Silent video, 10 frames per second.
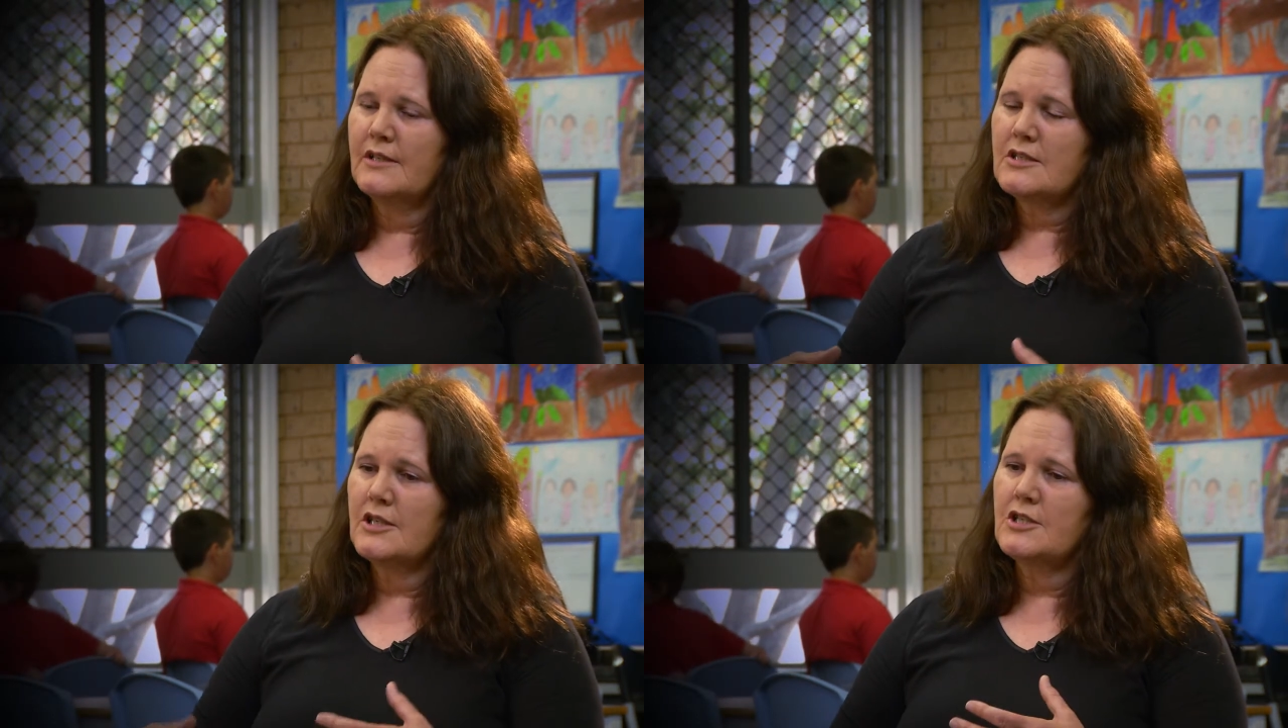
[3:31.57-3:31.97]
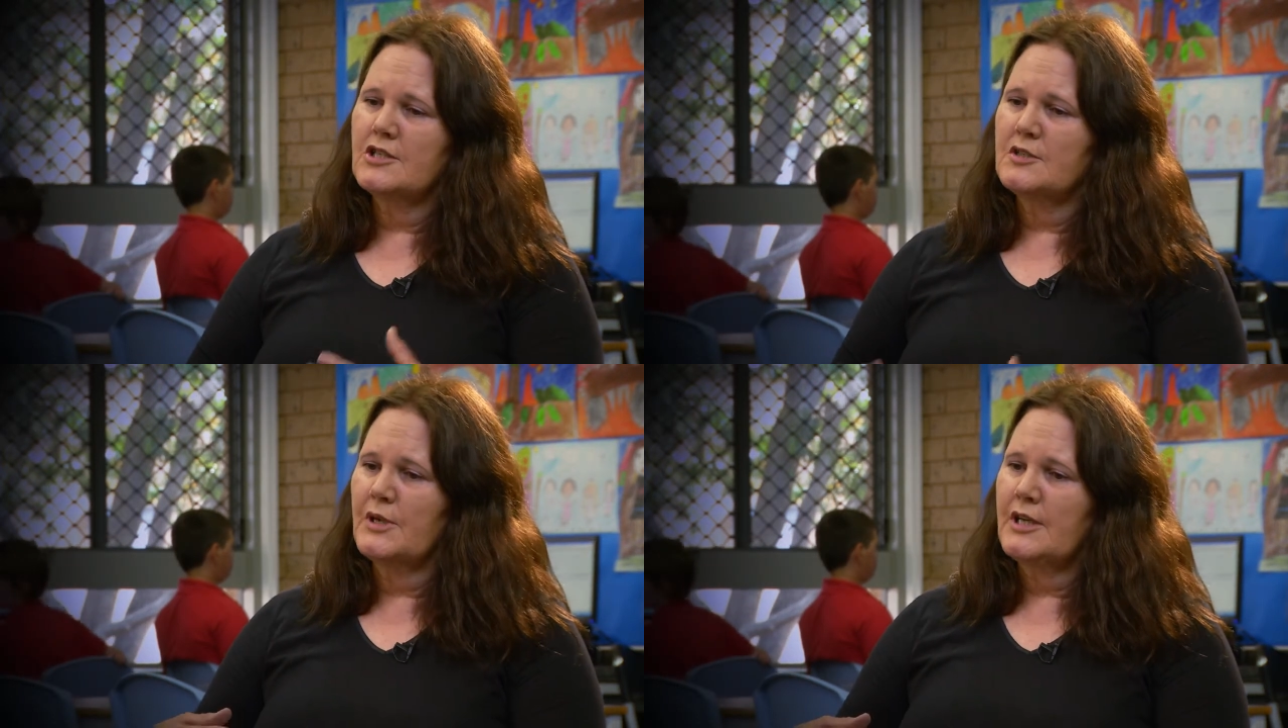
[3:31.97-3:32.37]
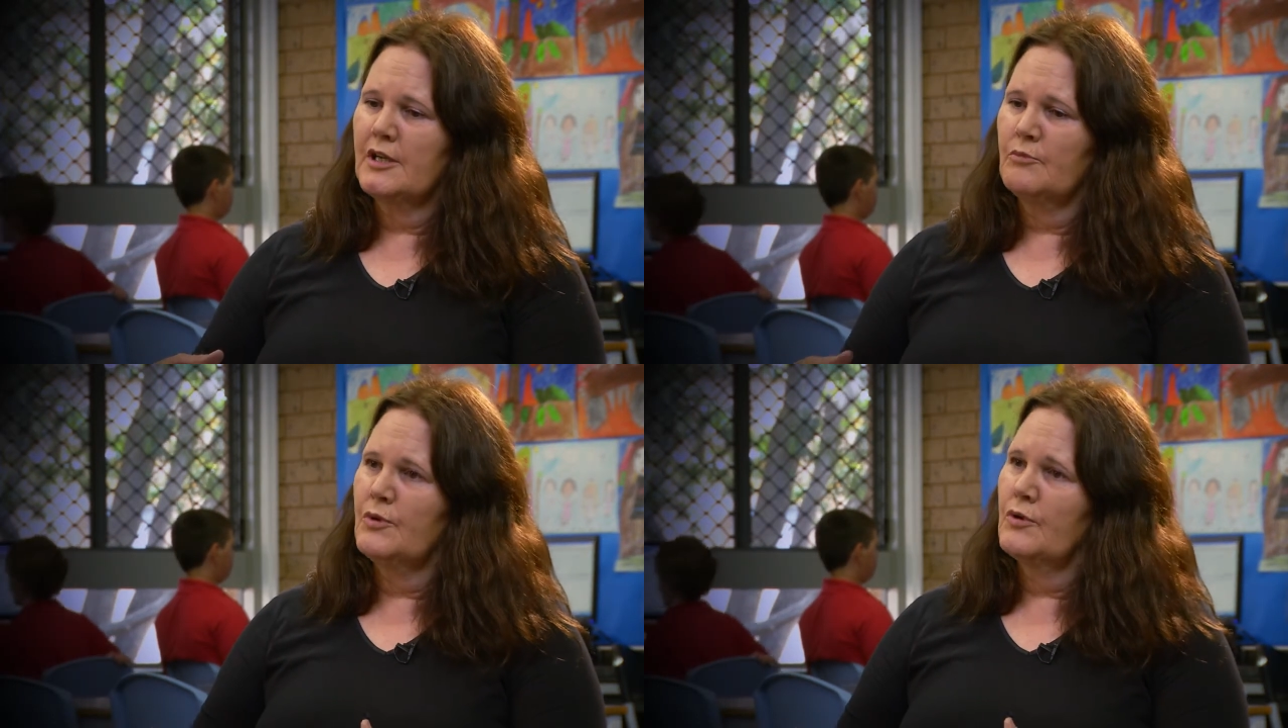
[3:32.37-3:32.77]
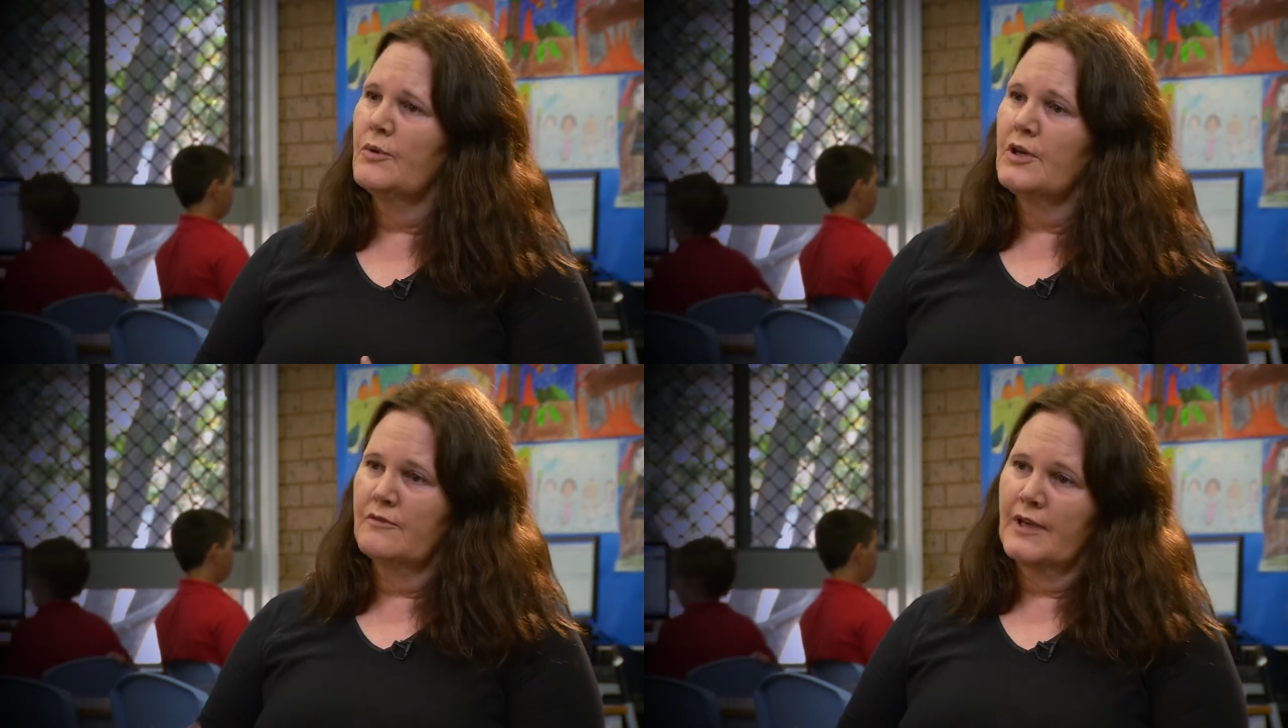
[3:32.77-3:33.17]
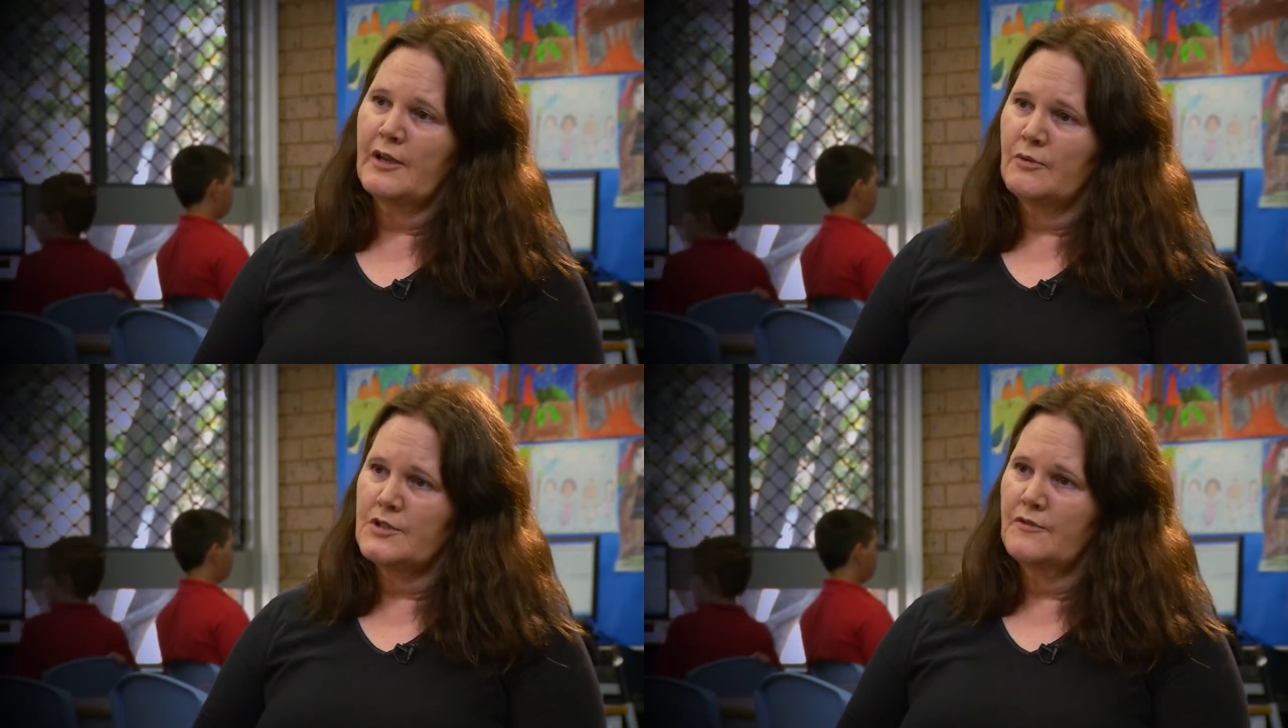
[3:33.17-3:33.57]
teachers became more aware of
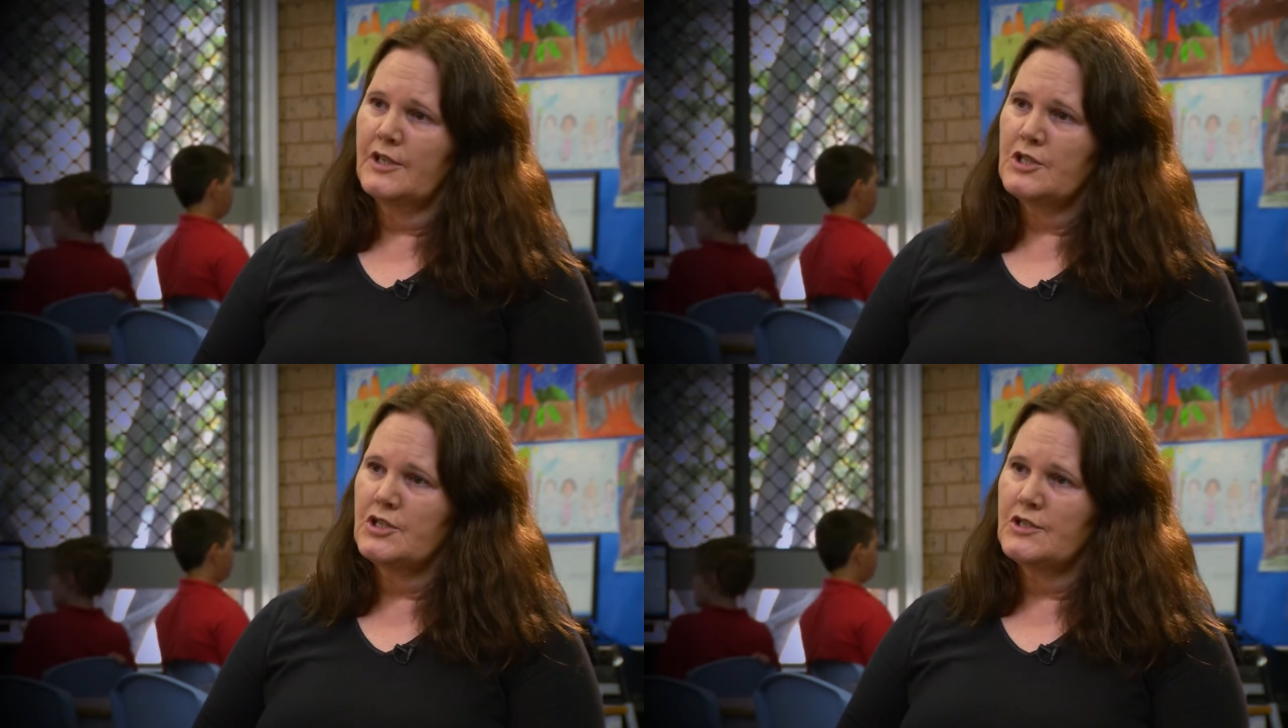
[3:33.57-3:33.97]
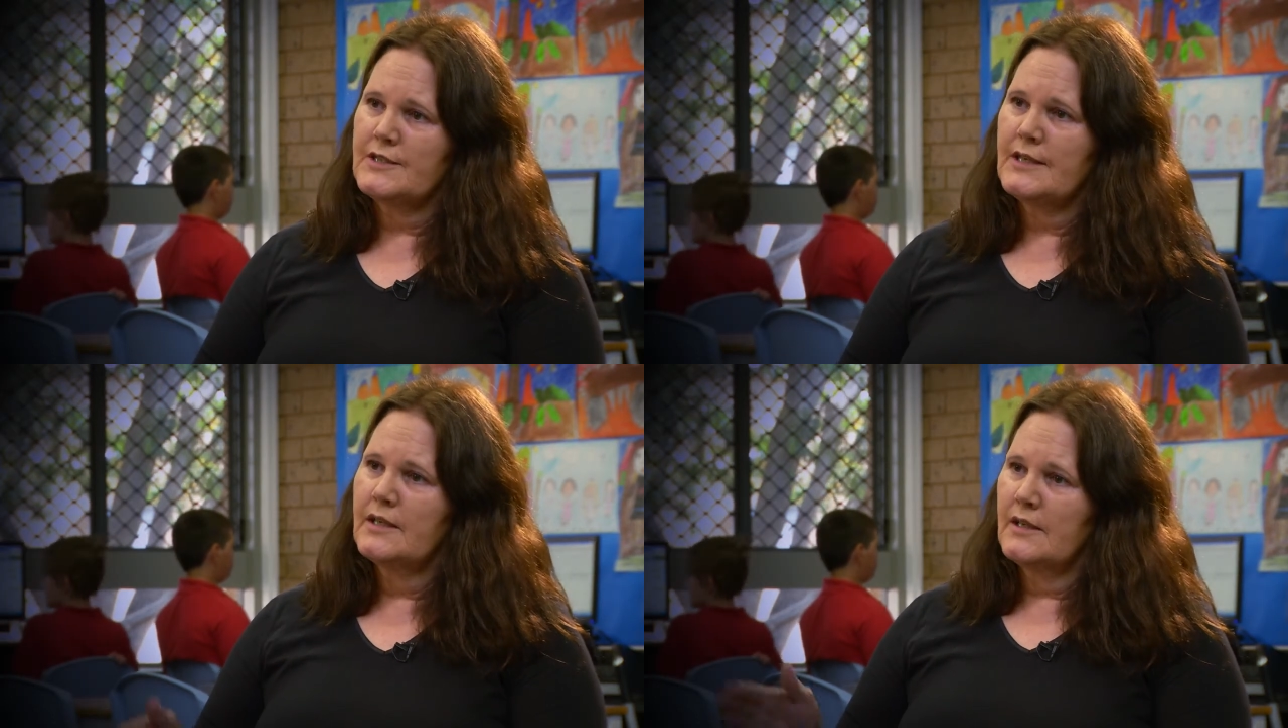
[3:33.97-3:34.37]
language features